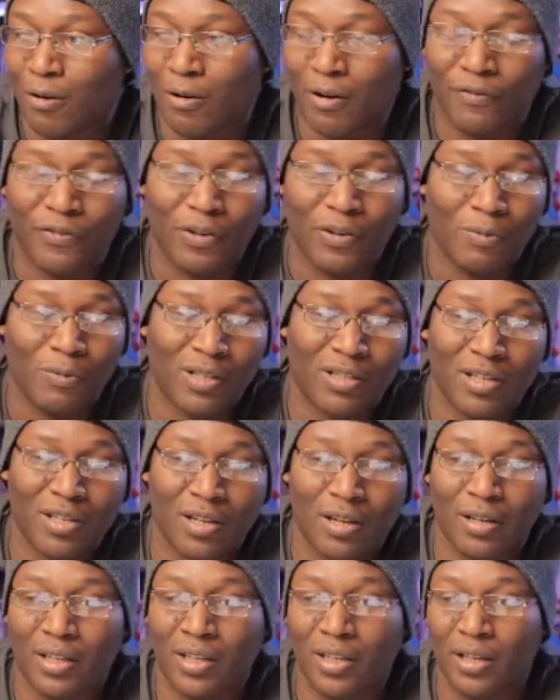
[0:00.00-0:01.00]
or if you went
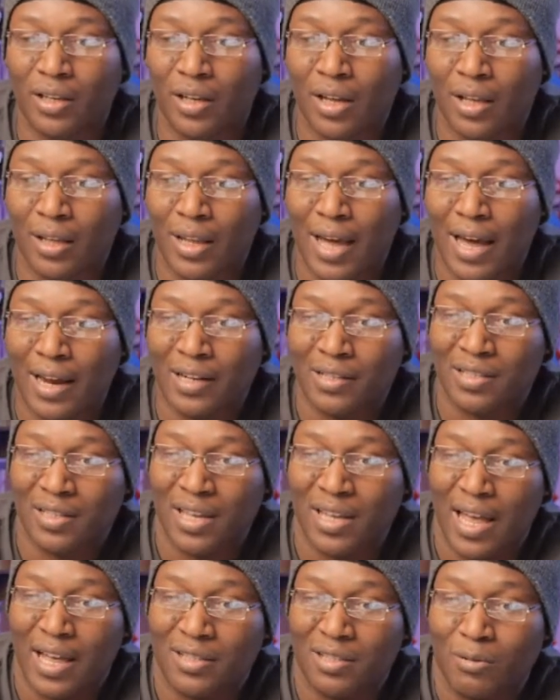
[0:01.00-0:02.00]
to
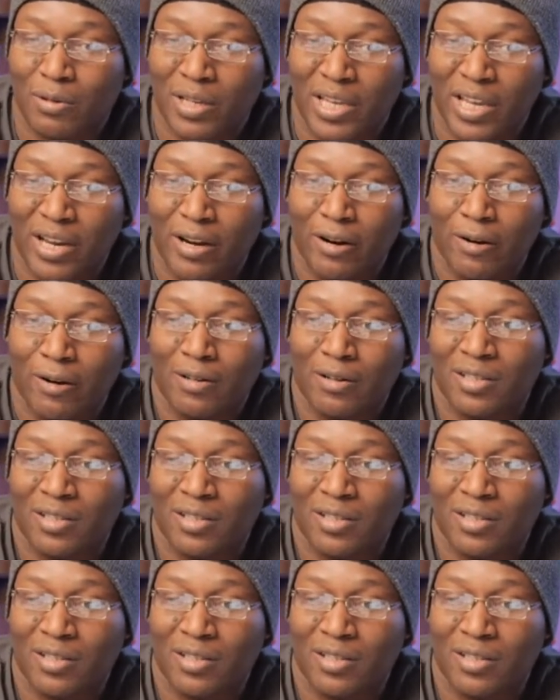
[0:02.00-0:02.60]
Aladdin's Castle here